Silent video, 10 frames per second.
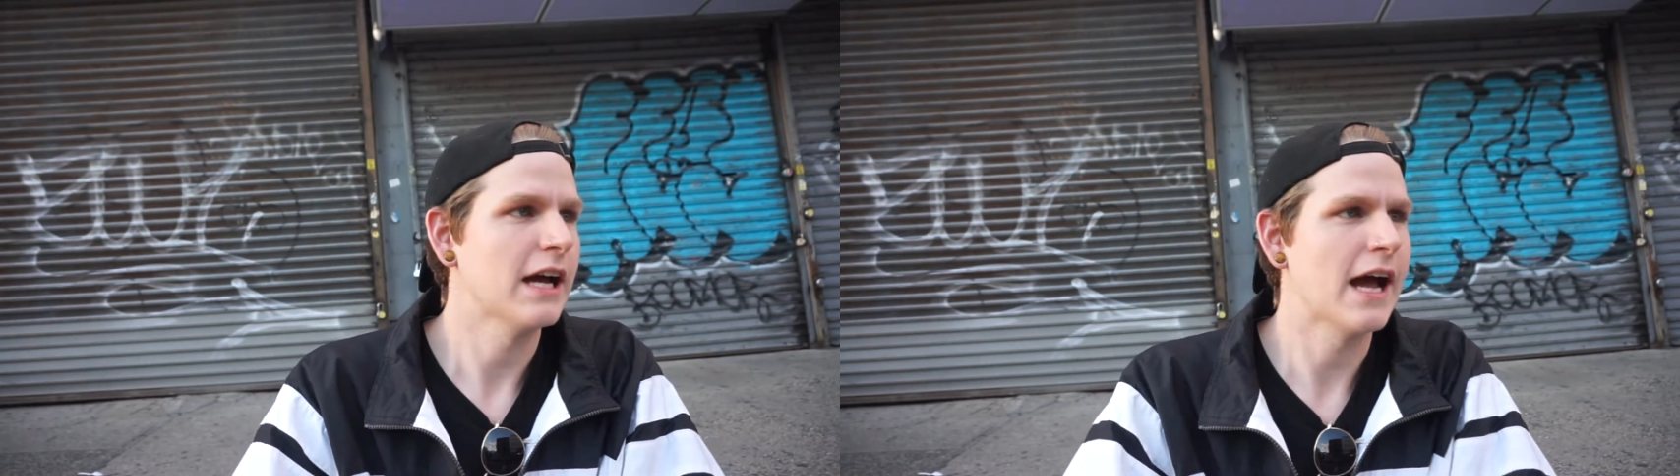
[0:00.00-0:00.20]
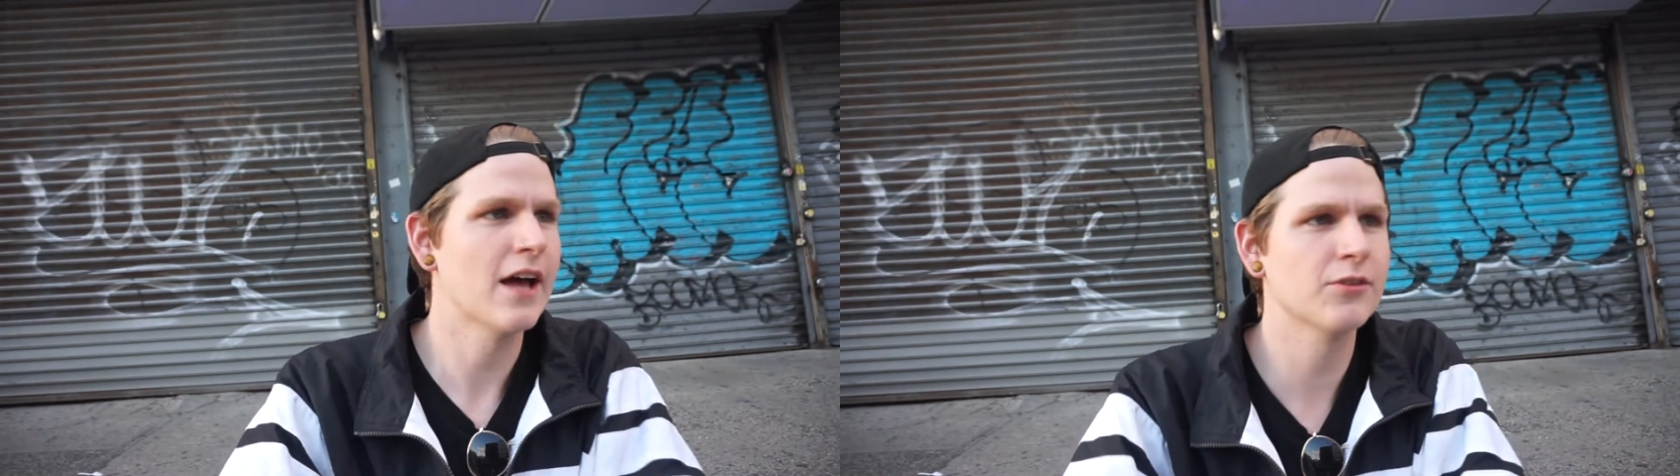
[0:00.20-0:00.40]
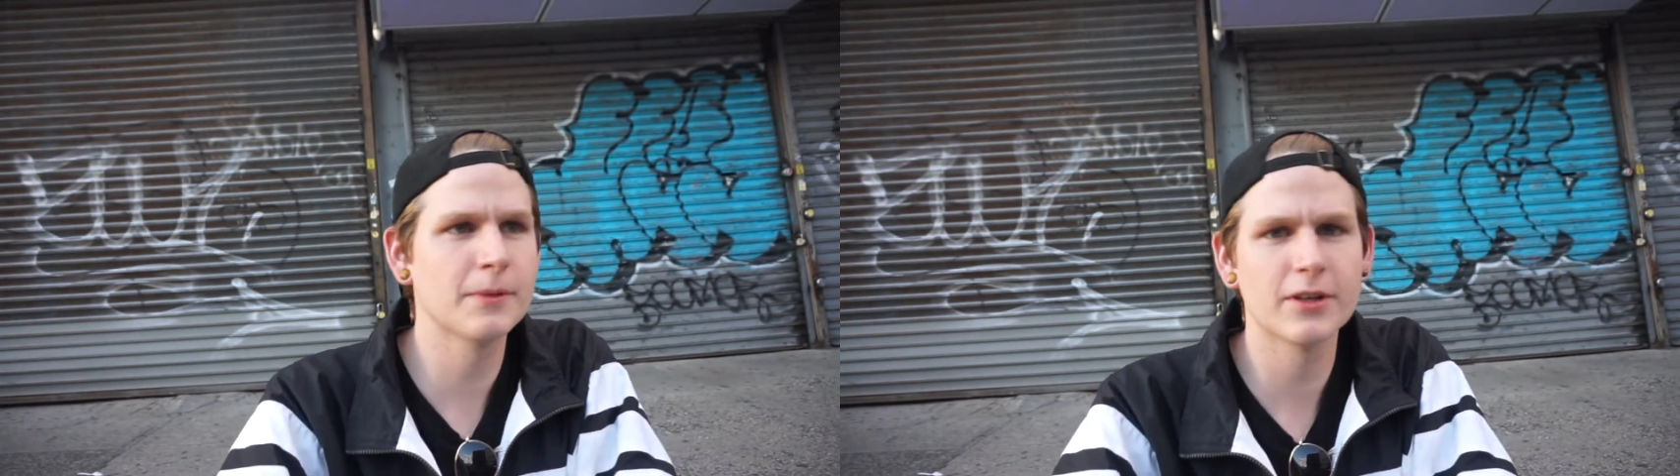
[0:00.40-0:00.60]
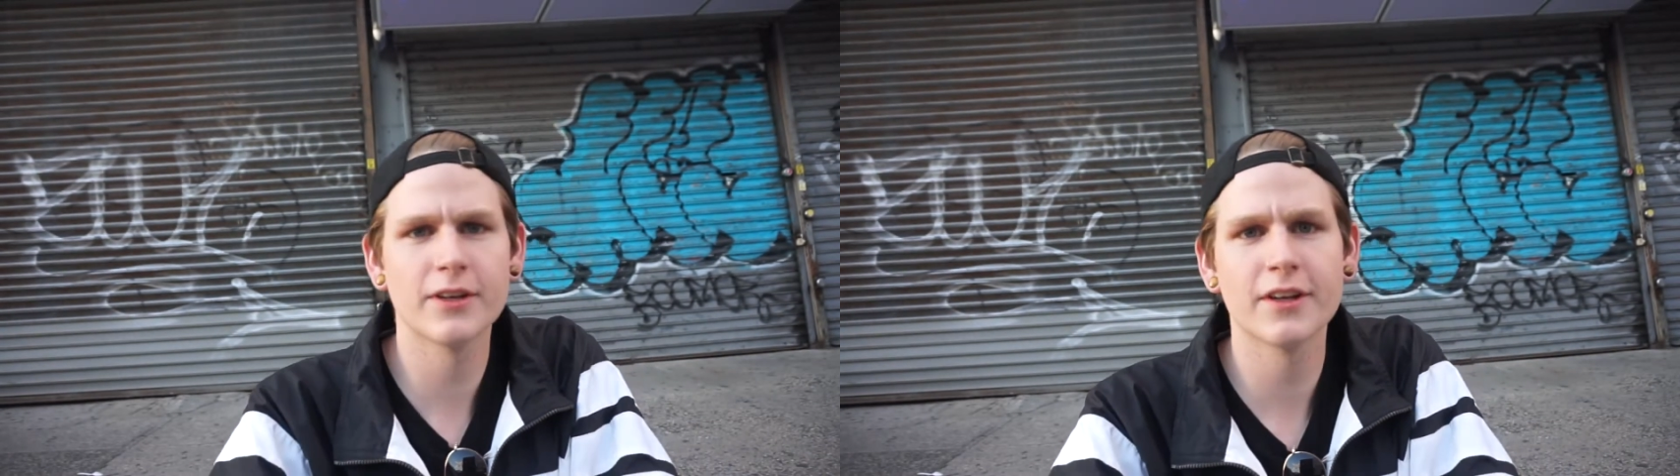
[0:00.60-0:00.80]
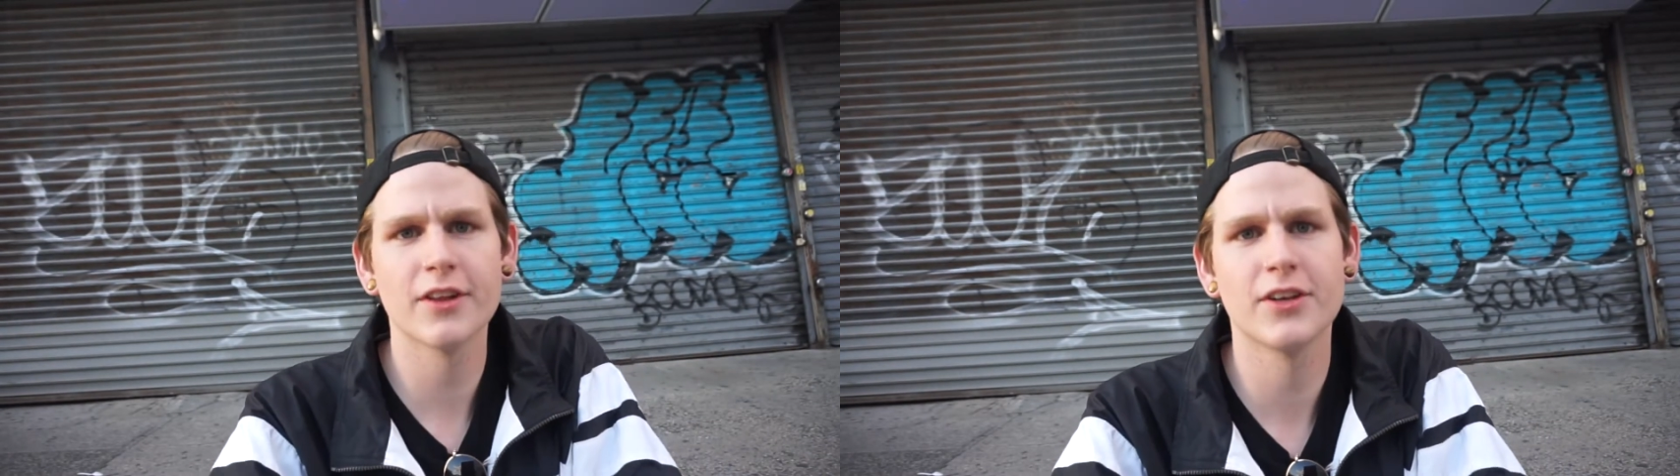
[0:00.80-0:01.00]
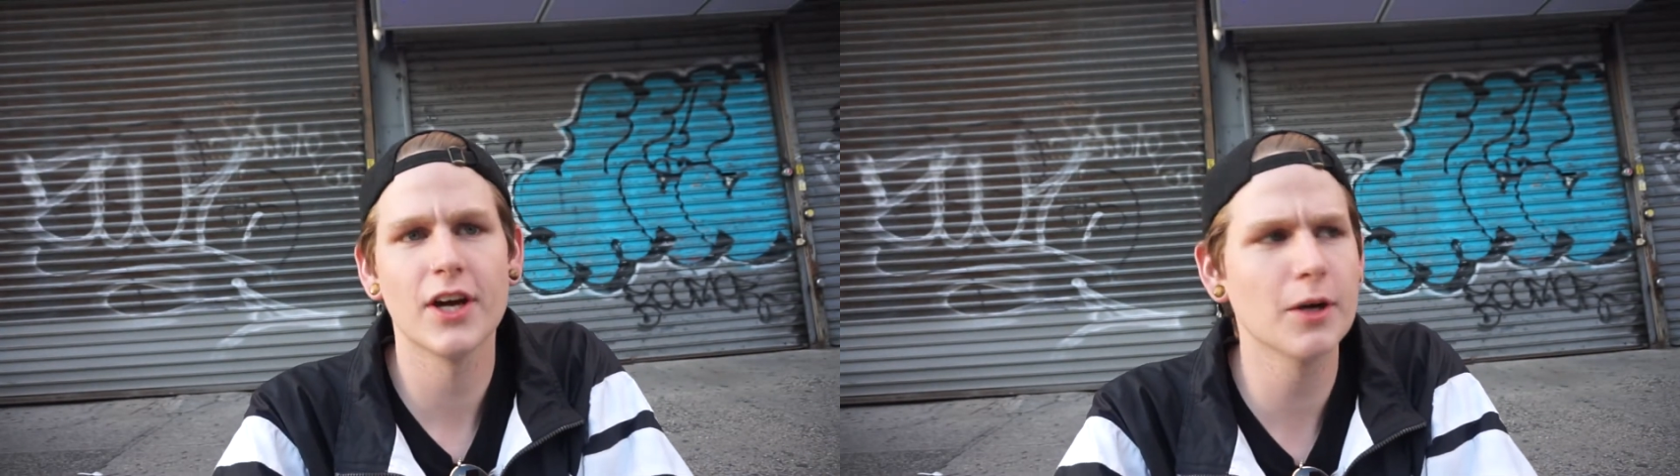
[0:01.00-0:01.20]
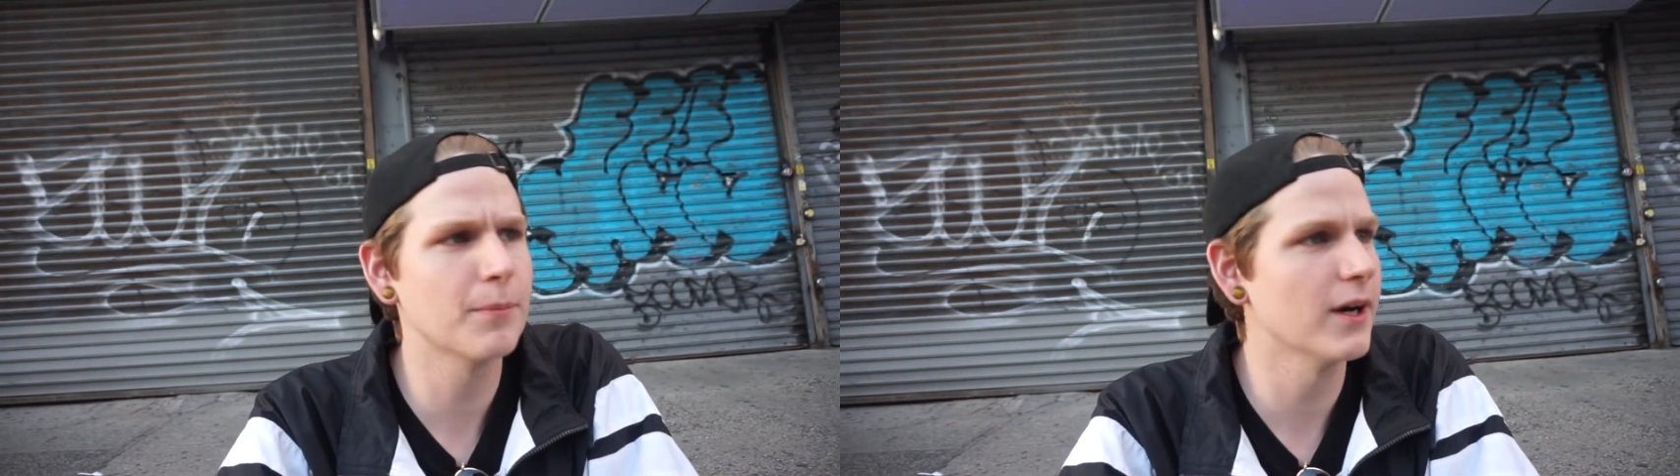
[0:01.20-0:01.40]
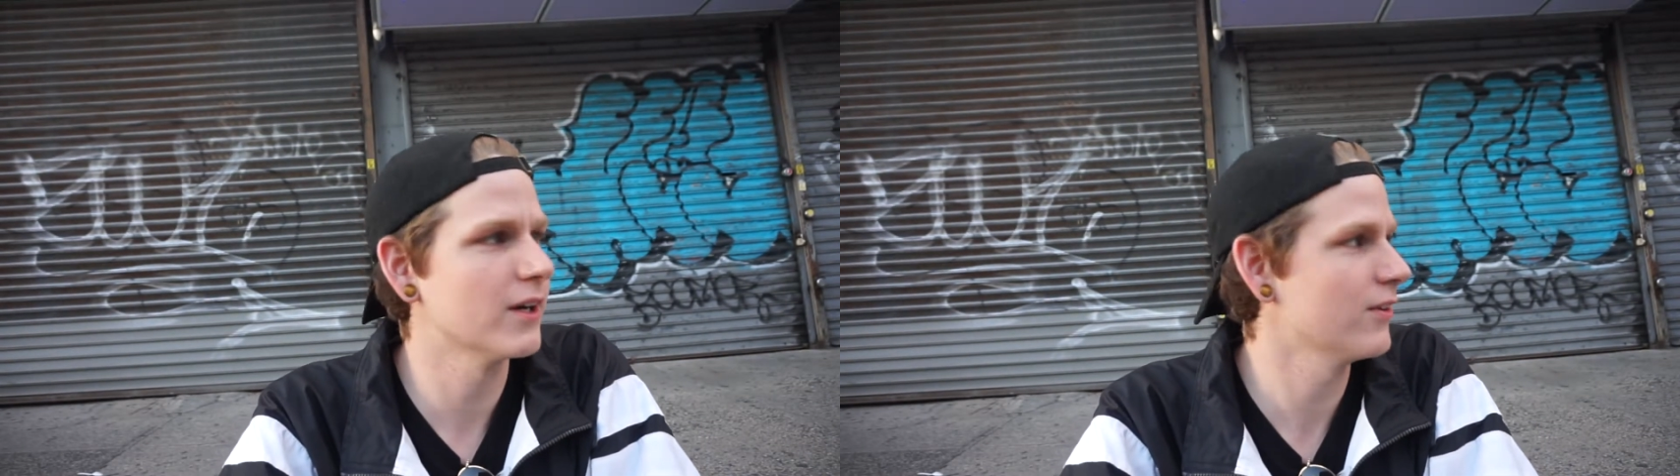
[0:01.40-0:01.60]
hasn't been going to the dog
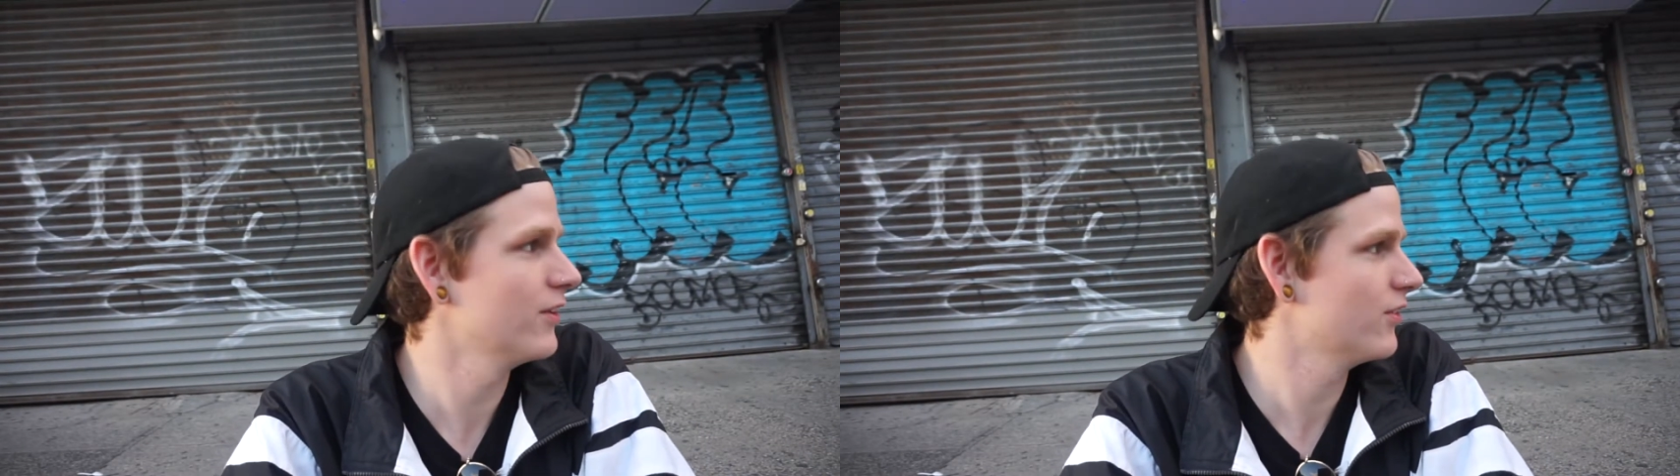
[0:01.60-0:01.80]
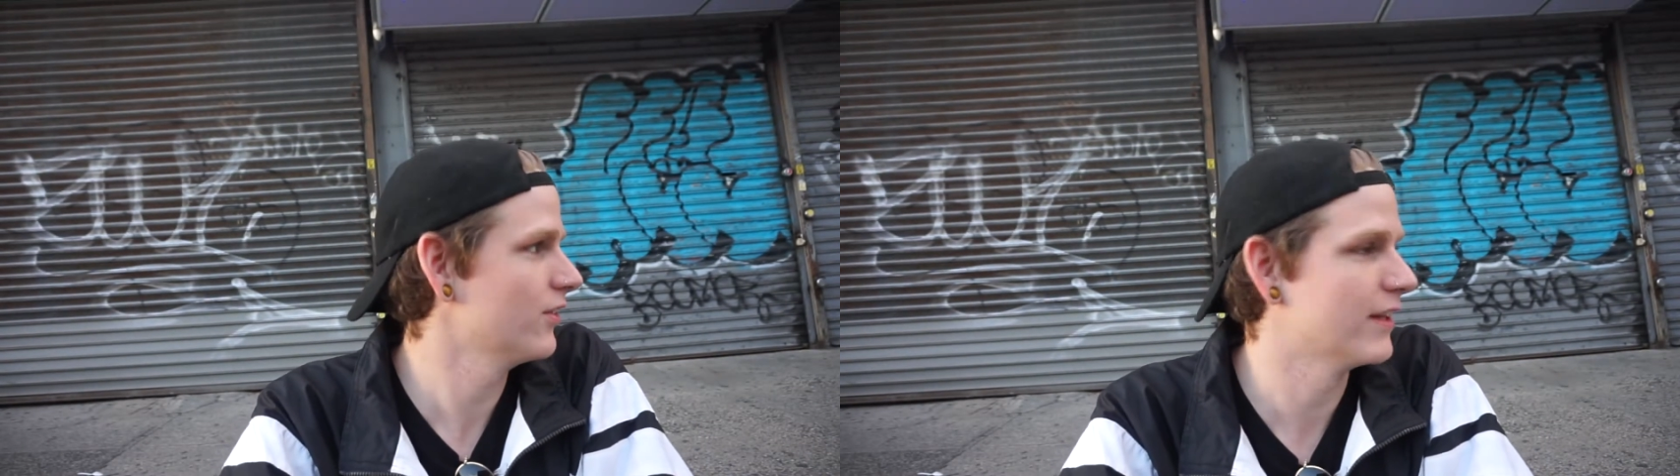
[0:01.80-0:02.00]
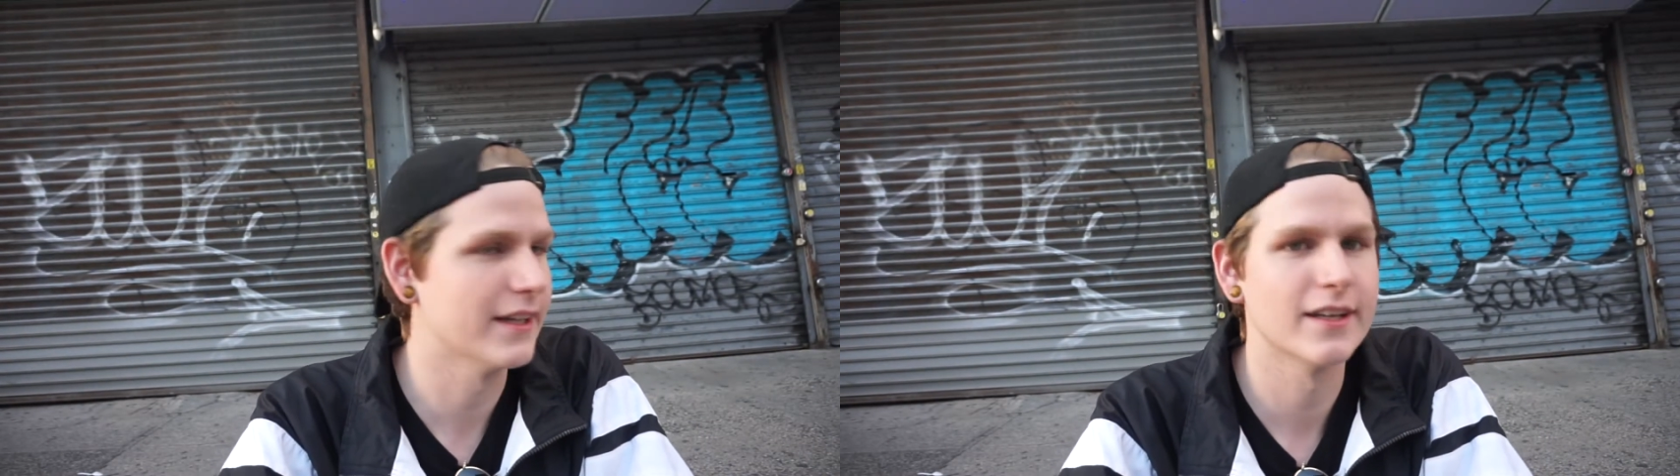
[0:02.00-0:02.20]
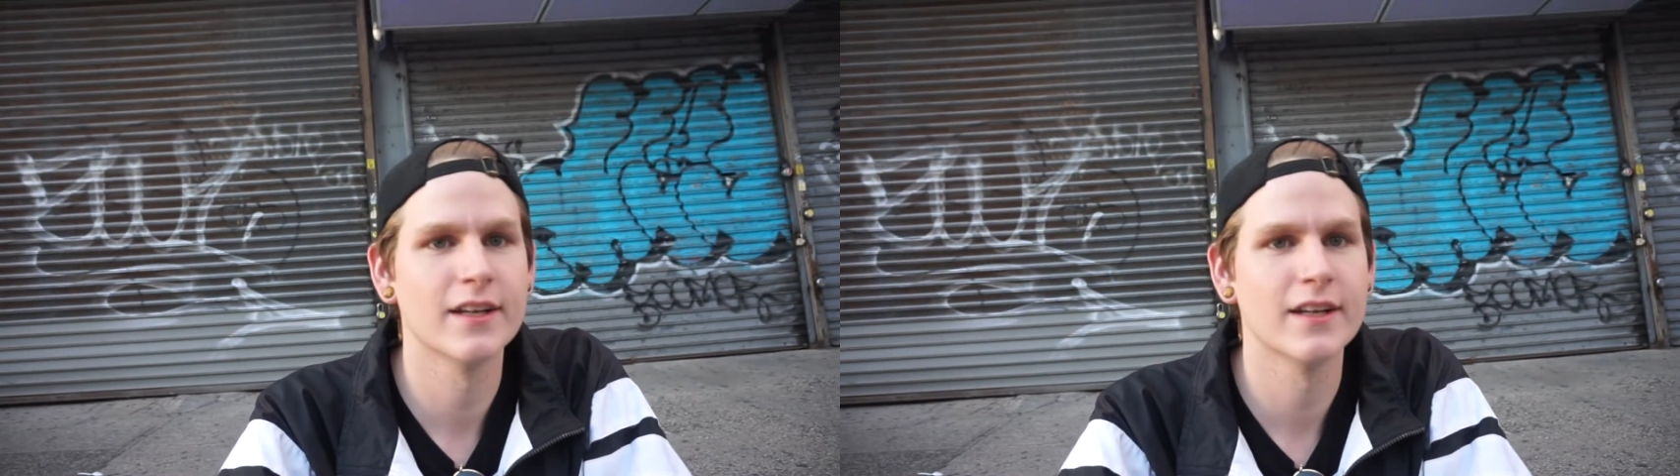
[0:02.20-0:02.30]
park recently.